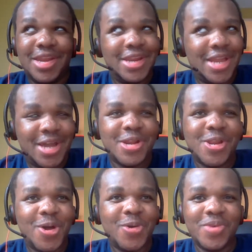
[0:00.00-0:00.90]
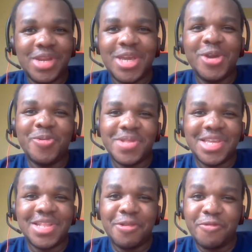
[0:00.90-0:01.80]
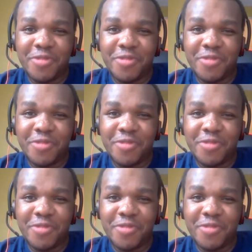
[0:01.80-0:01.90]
let alone legal within the